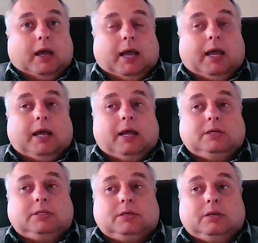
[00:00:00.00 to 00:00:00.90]

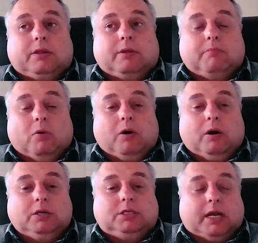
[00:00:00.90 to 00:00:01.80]
And the
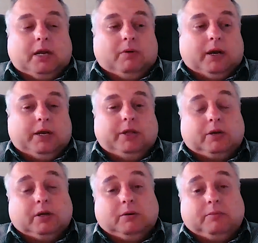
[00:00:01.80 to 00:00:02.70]
more genuine
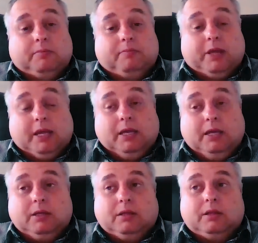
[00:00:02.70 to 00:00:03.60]
you can be,